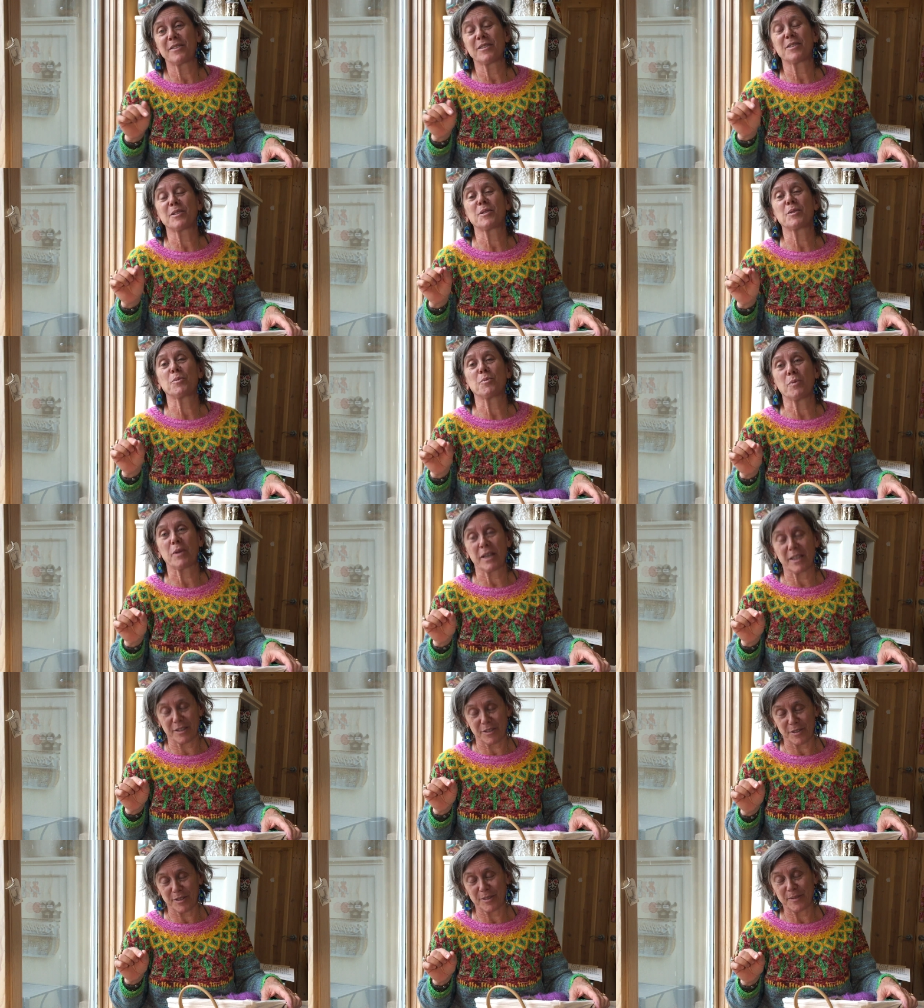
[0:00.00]
the
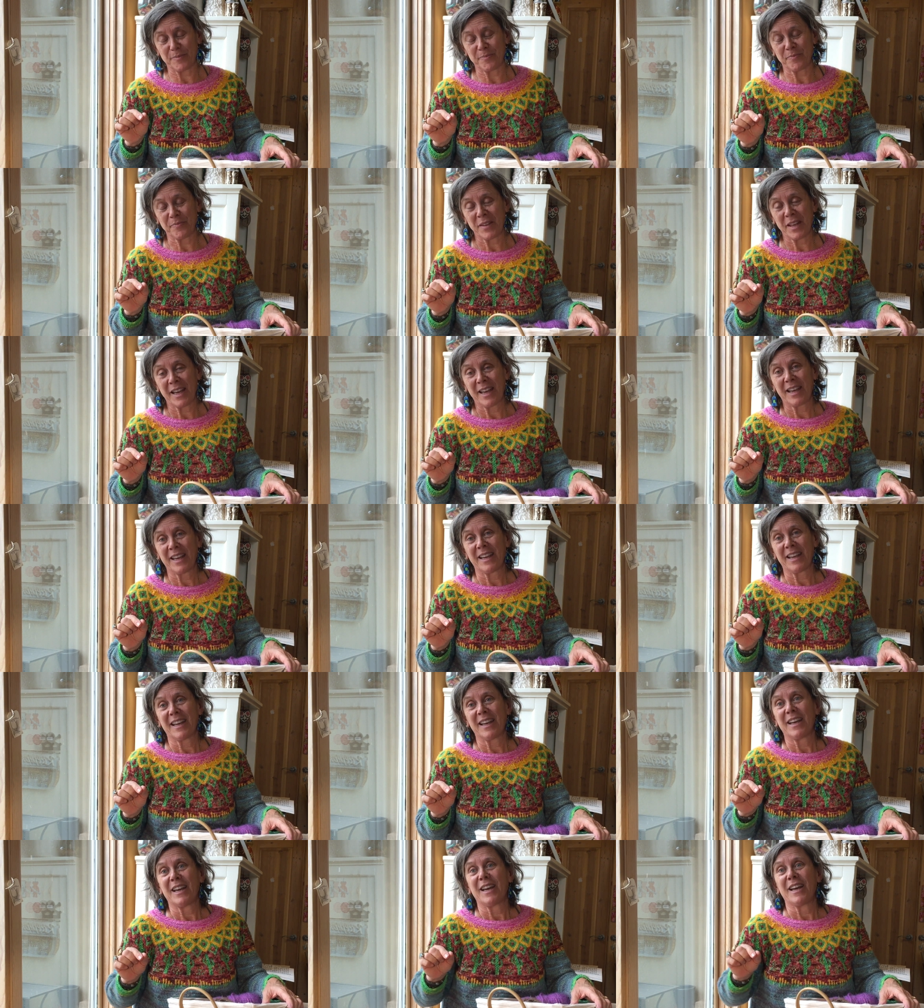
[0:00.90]
sweater
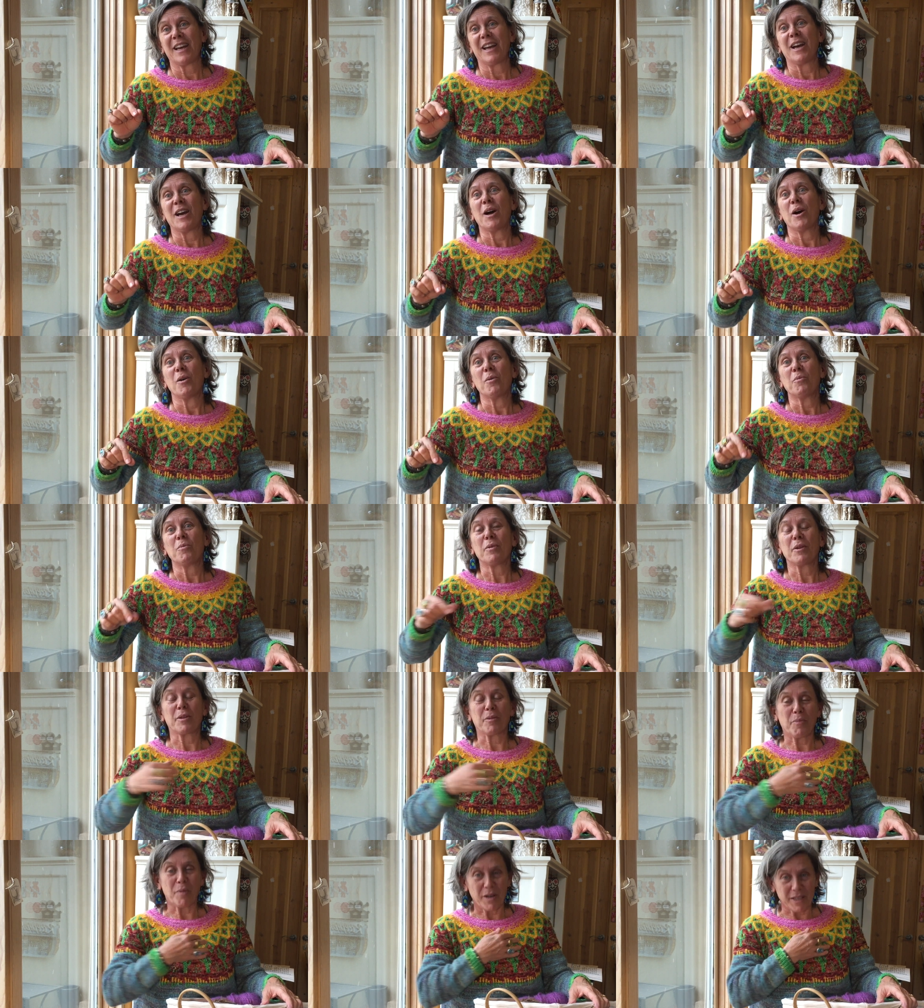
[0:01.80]

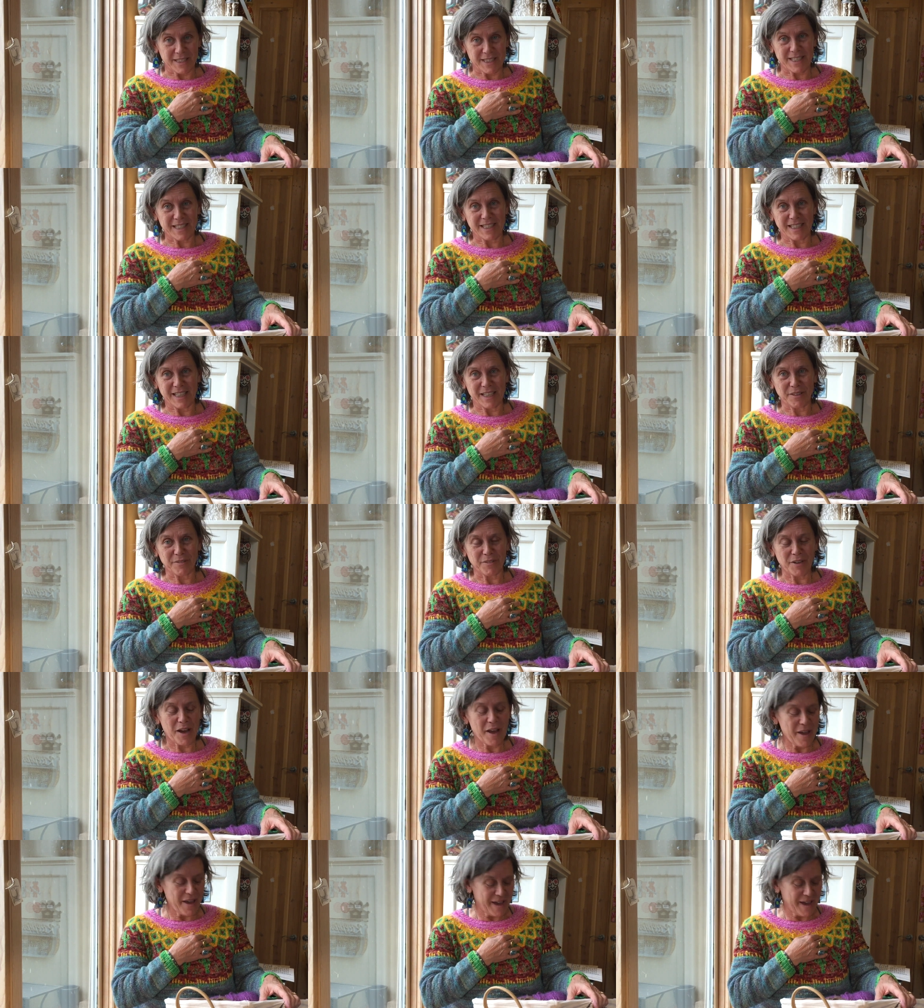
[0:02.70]
with one sleeve.